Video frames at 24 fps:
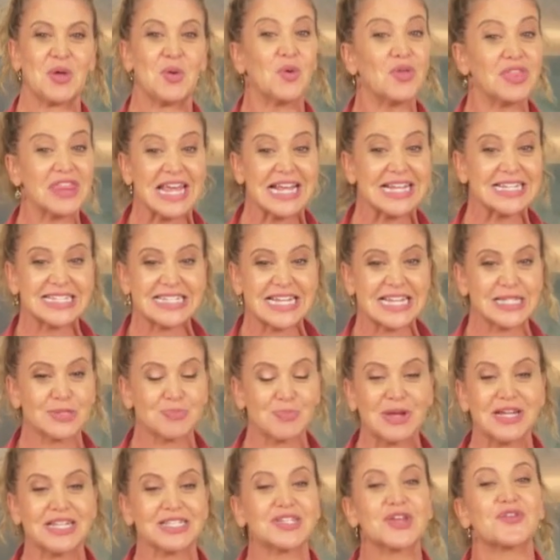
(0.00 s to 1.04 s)
Well, thanks, Taste
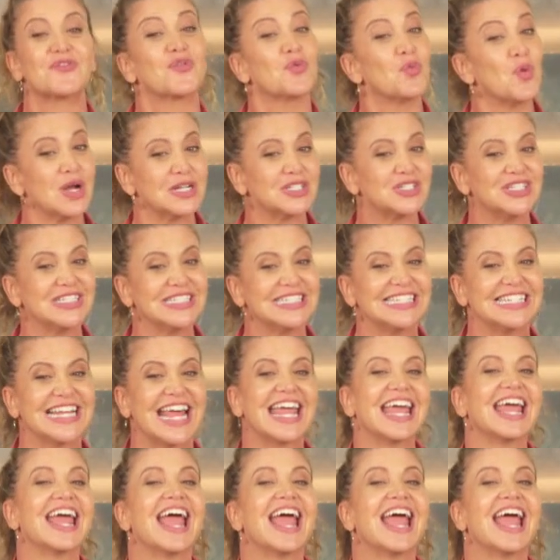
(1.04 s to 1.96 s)
Buds, for watching today.